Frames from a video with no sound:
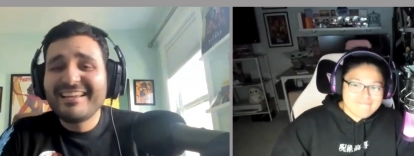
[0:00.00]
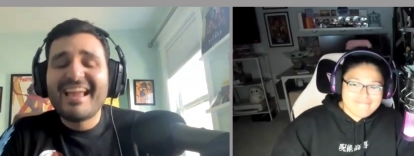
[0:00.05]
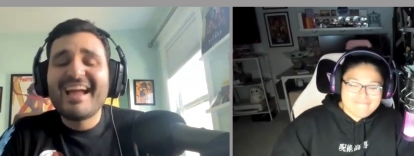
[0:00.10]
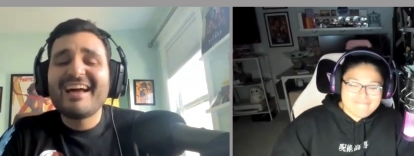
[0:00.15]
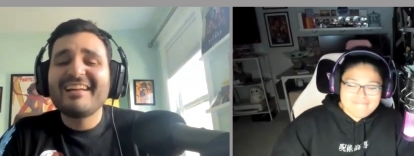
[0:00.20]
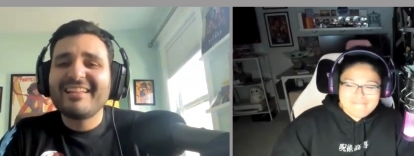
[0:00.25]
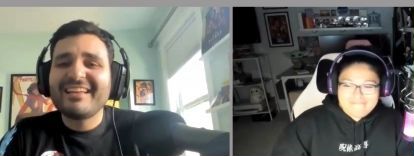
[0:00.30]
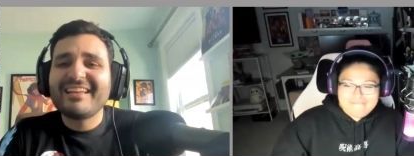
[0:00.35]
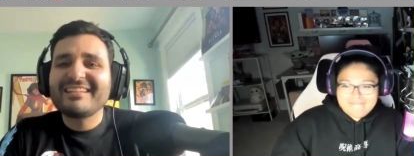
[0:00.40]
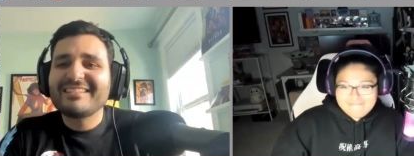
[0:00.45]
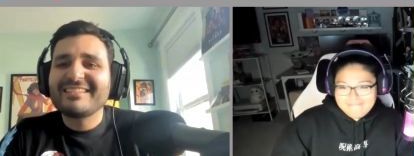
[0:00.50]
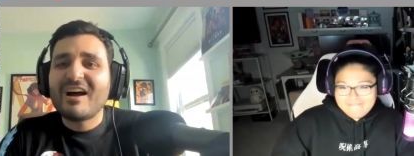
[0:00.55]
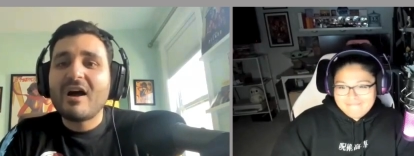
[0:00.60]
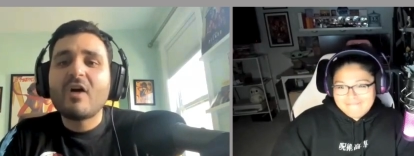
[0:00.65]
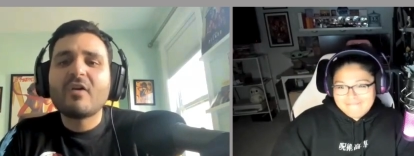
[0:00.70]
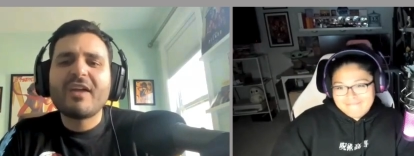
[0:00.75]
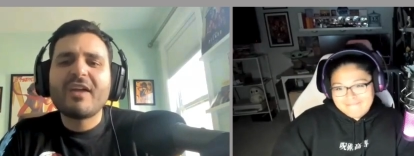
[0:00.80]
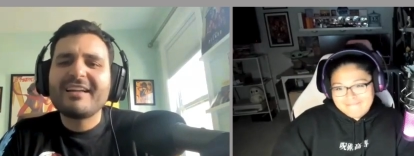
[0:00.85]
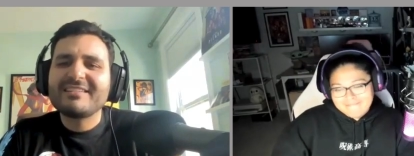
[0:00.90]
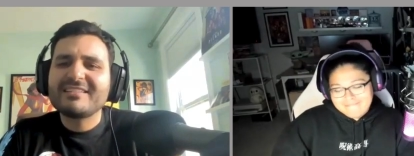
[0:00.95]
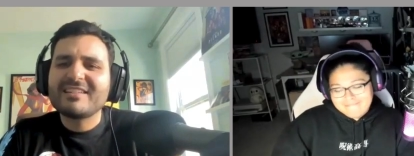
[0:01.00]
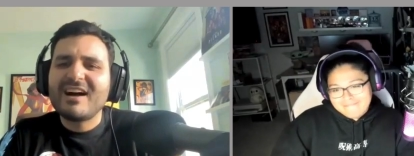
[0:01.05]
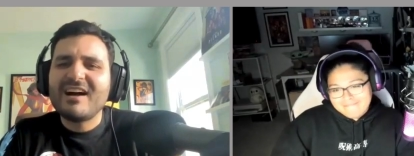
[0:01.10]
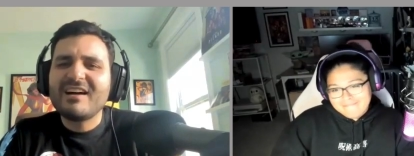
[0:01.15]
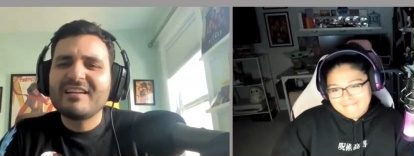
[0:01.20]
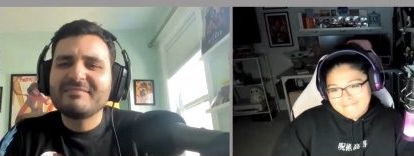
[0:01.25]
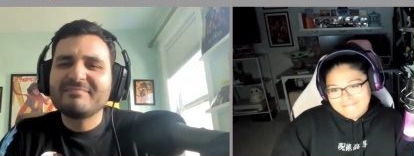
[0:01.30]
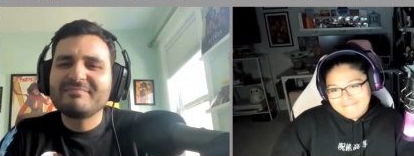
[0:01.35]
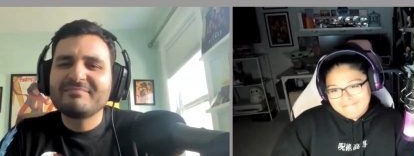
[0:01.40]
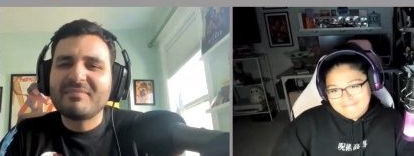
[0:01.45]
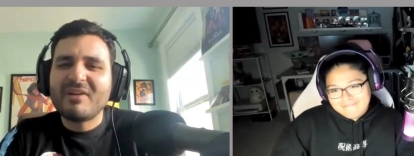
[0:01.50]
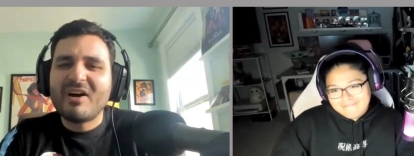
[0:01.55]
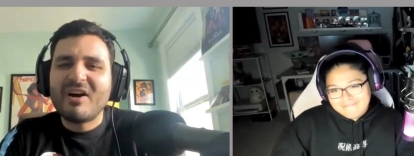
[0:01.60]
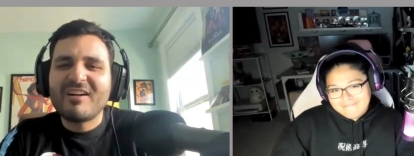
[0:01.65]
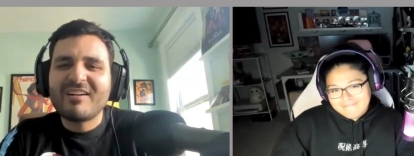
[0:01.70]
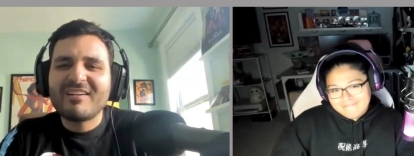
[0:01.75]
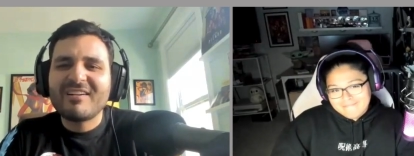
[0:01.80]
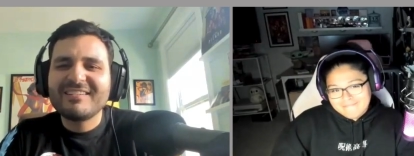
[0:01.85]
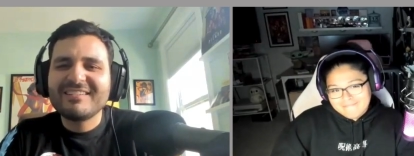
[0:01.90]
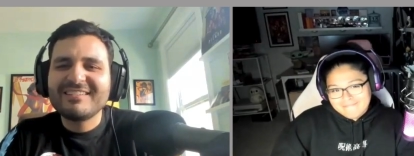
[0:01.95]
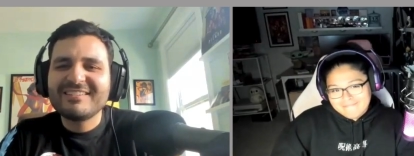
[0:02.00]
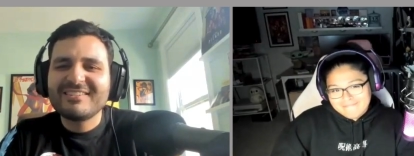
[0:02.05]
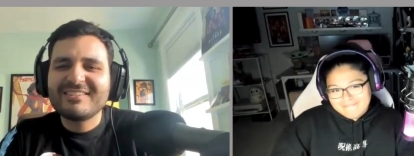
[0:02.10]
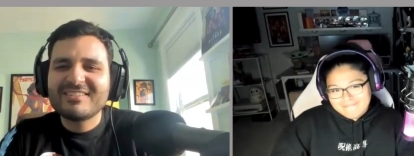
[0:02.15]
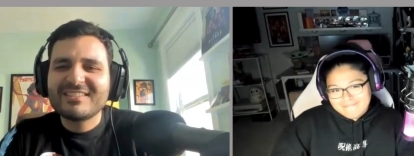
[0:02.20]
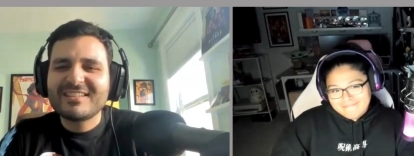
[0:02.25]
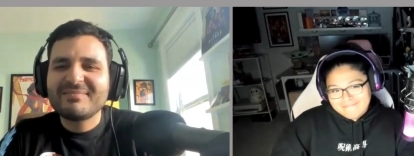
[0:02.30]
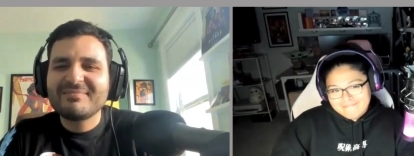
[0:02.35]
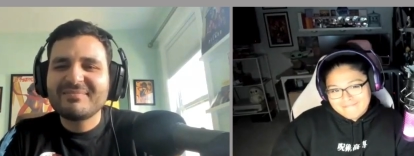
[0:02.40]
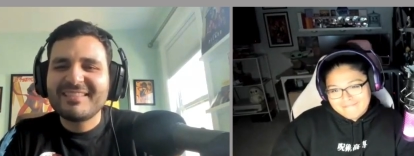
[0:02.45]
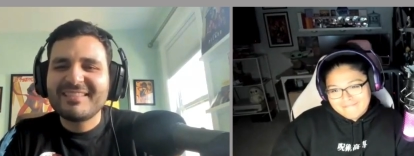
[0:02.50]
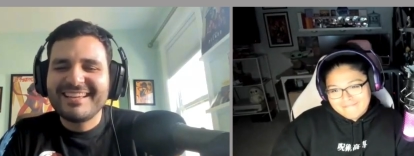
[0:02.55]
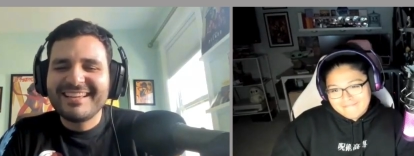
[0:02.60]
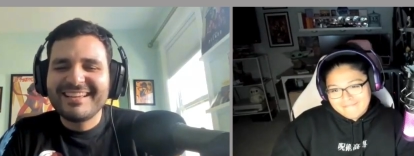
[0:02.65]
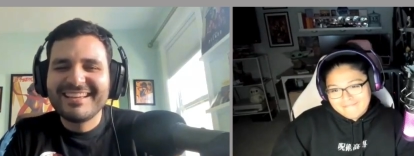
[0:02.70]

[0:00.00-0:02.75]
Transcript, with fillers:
Speaker 1: yeah, like oh yeah, Don Barn or something.